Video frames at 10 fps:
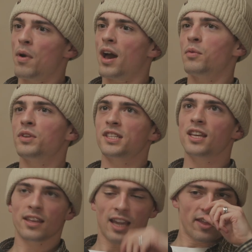But I would
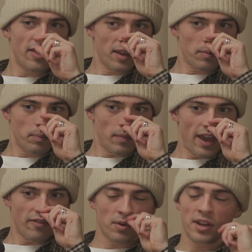say like, I think
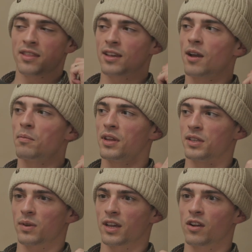everyone in the company
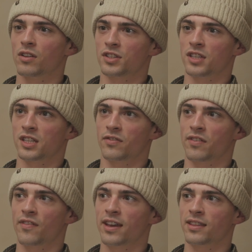is quite conscious of
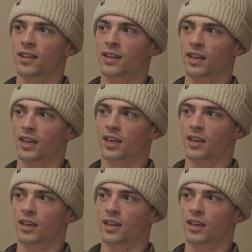the fact that like